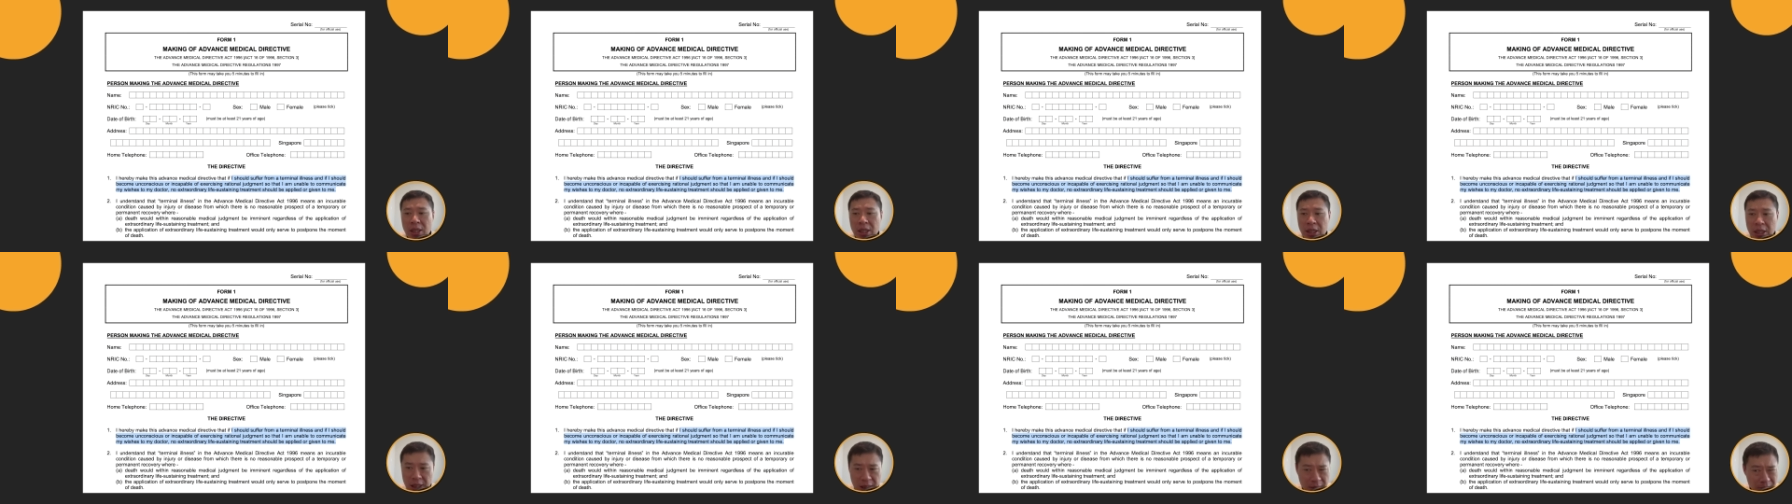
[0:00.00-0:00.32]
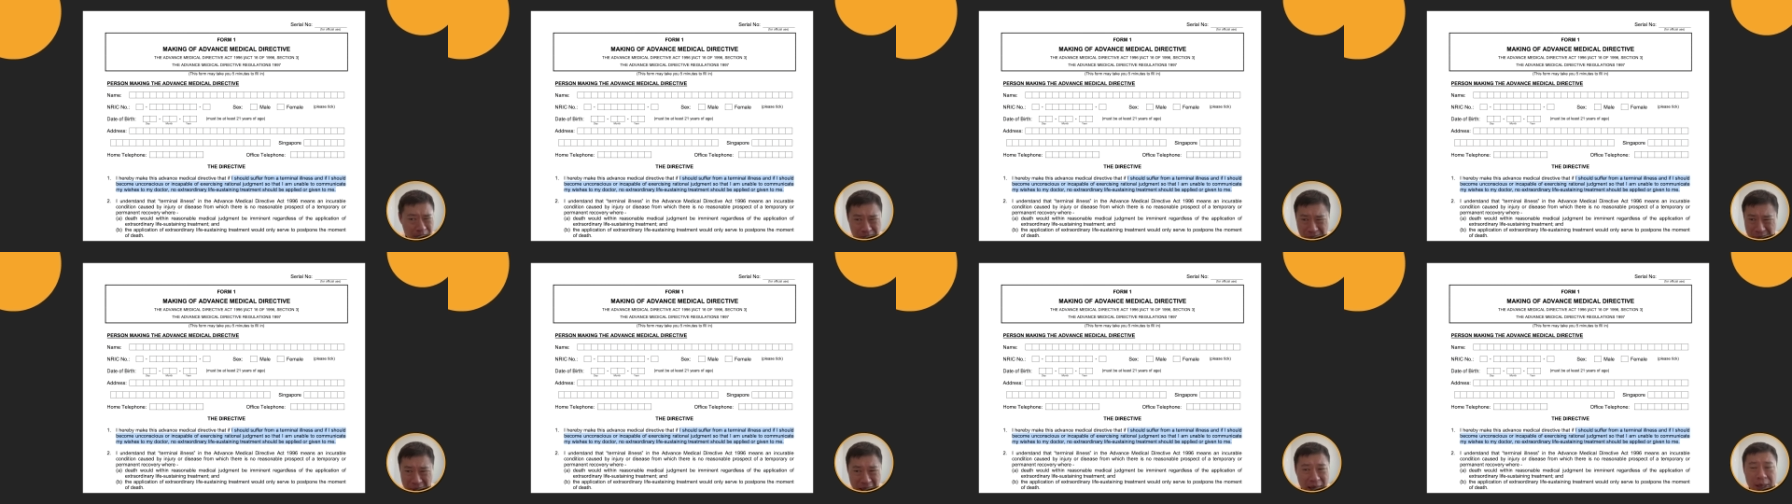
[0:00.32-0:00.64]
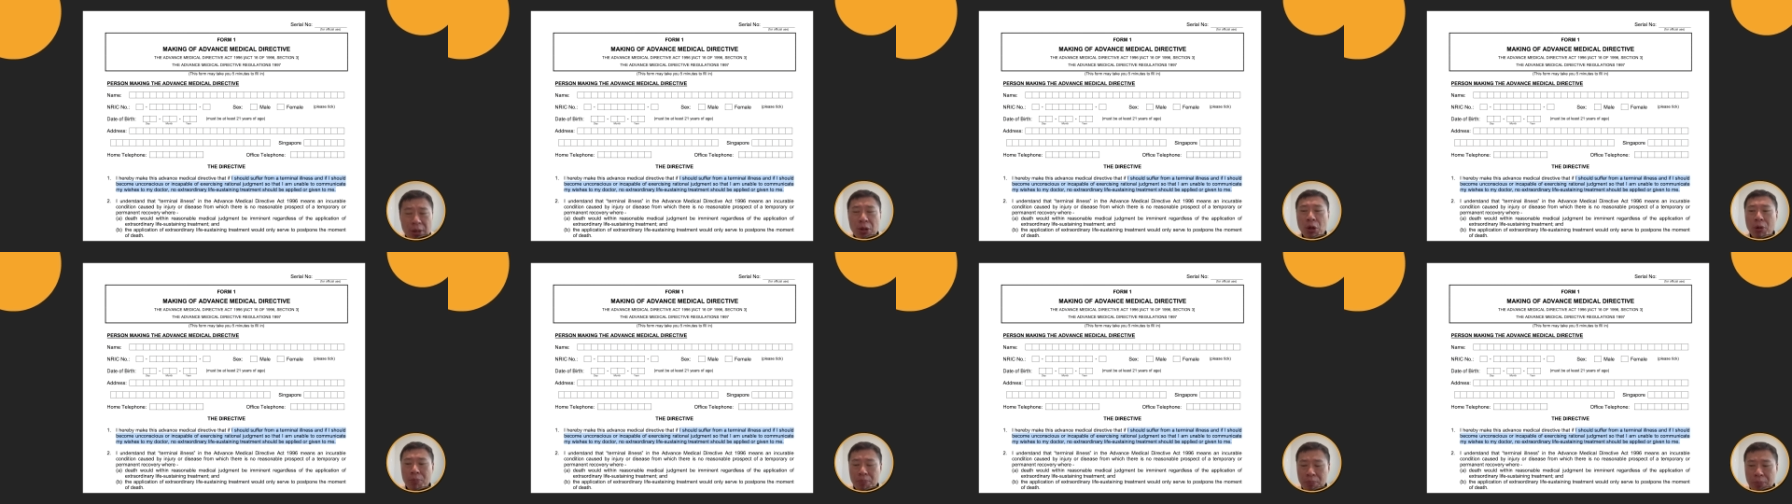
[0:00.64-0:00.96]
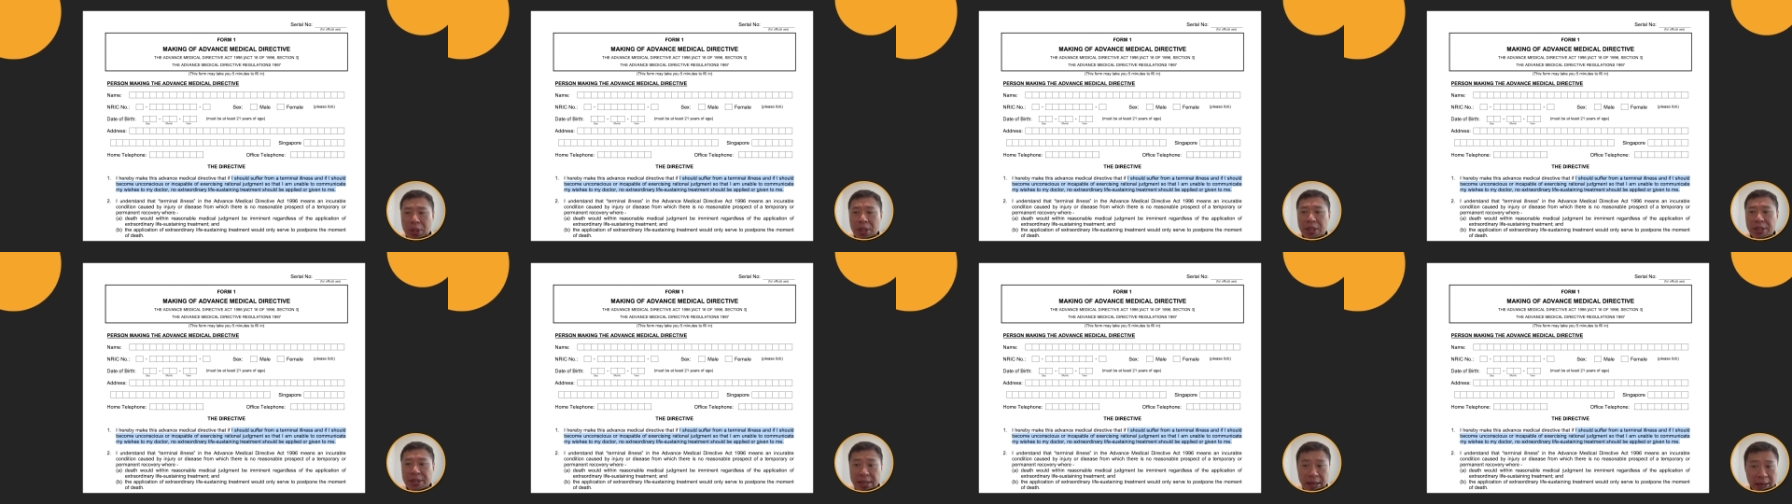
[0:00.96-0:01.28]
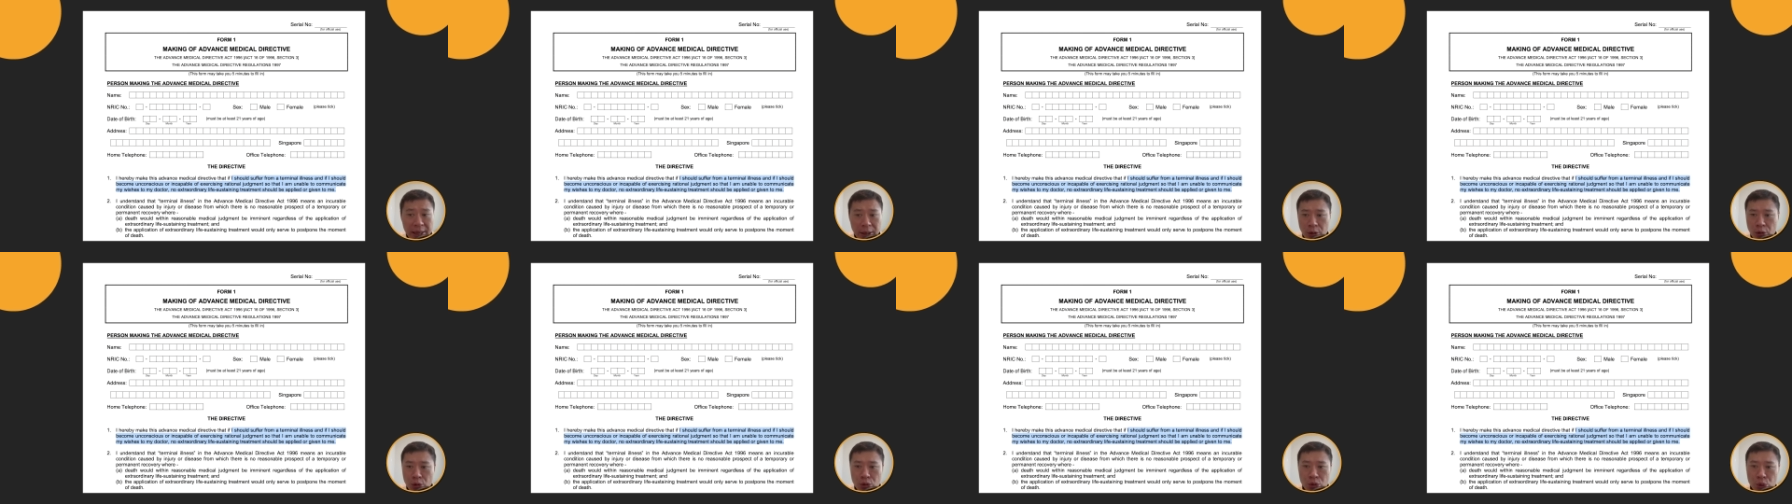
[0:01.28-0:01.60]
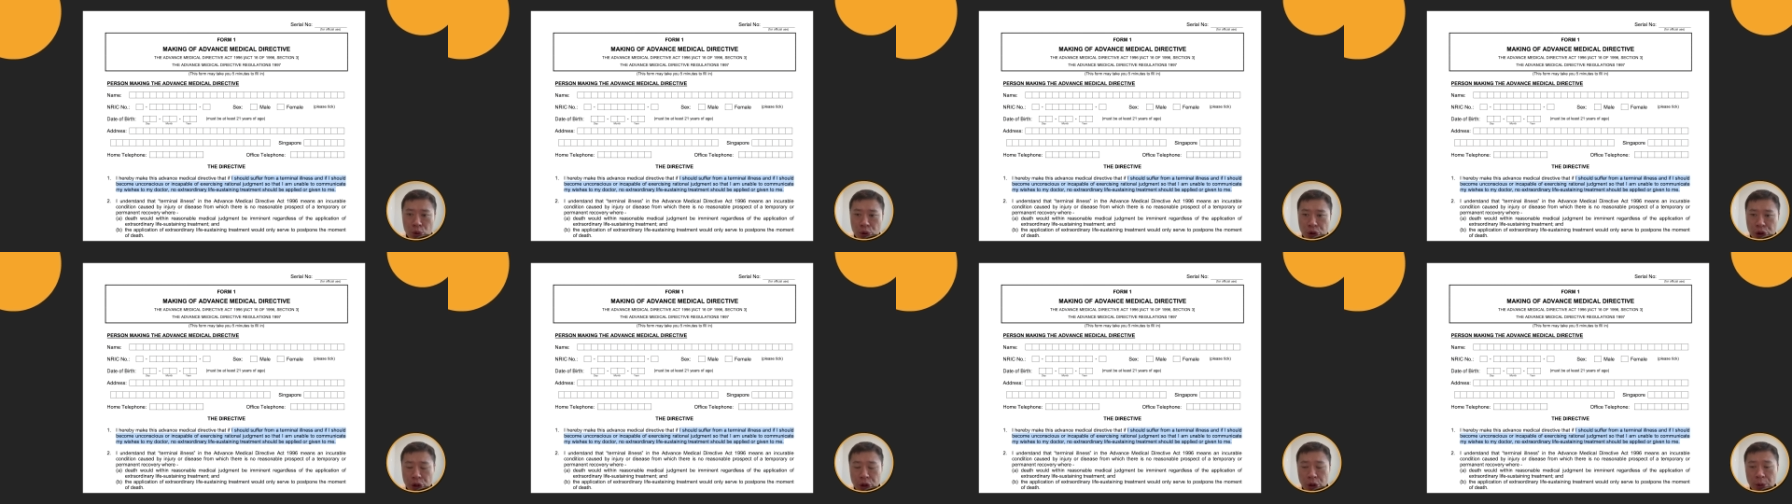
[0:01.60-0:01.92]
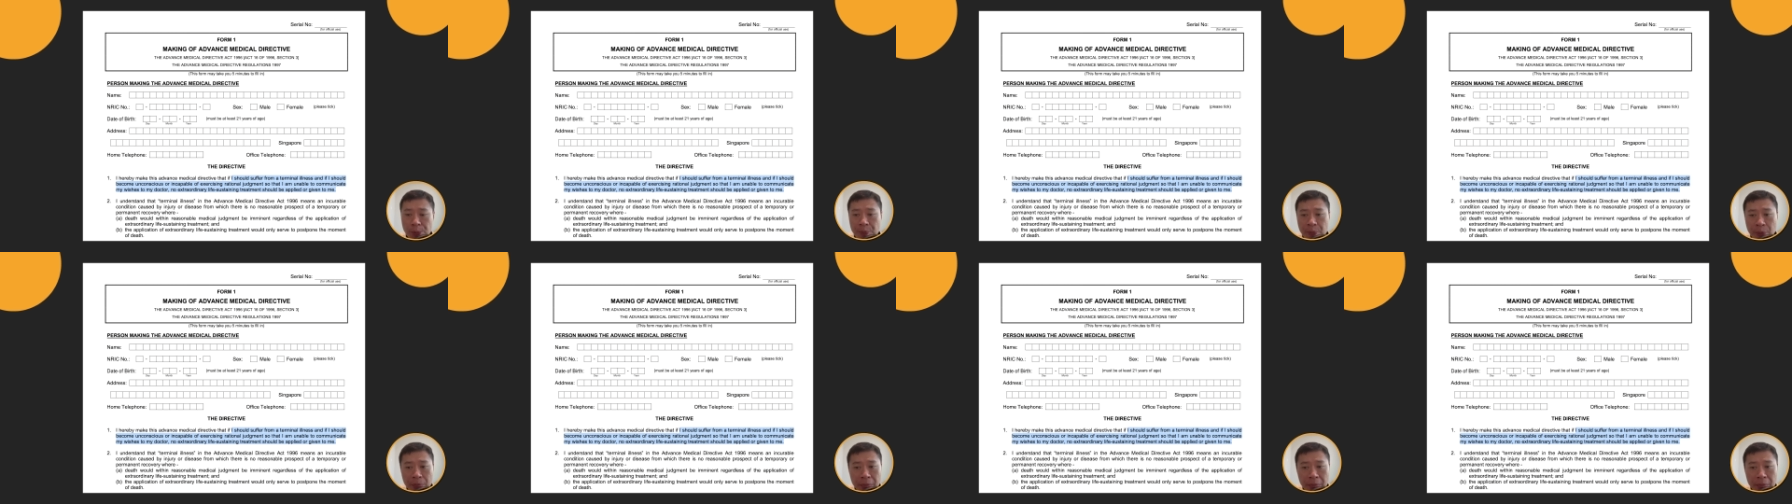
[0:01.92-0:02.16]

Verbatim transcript: it may not be that crucial.